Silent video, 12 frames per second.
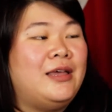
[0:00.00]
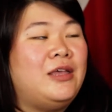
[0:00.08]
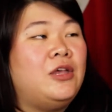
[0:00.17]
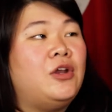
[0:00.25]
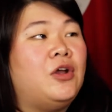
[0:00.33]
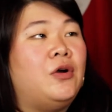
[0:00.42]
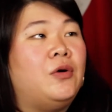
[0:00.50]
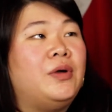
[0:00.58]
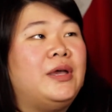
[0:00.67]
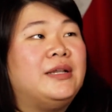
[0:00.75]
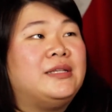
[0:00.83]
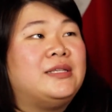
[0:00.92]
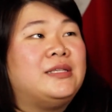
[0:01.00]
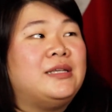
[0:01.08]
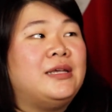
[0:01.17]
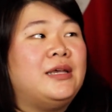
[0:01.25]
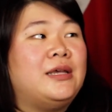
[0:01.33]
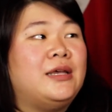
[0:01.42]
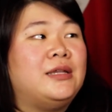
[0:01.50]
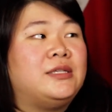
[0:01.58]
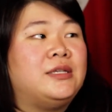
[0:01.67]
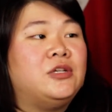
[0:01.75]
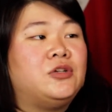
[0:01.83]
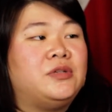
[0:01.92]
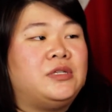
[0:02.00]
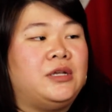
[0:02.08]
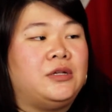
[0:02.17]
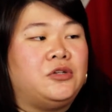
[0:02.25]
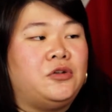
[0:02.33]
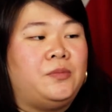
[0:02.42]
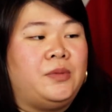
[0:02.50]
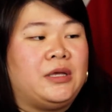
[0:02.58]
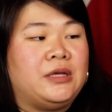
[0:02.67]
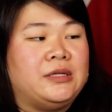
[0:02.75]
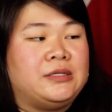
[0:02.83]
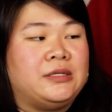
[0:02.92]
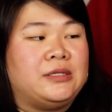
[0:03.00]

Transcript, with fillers: you know, it's, it's interesting too because